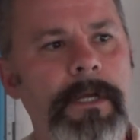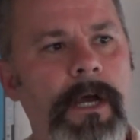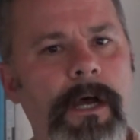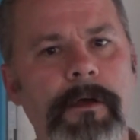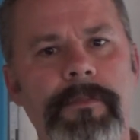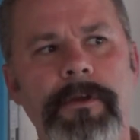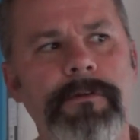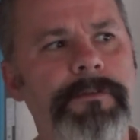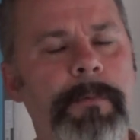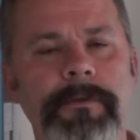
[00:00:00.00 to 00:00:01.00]
Uh,
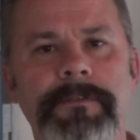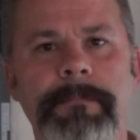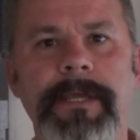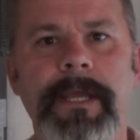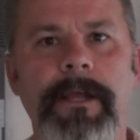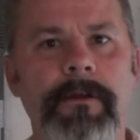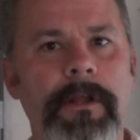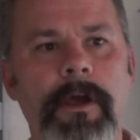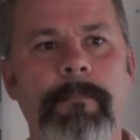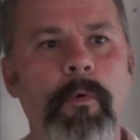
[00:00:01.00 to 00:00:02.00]
they're supposed to be here in
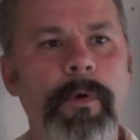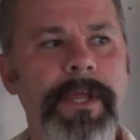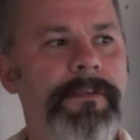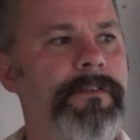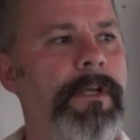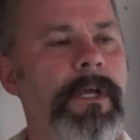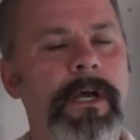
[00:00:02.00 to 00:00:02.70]
a couple weeks.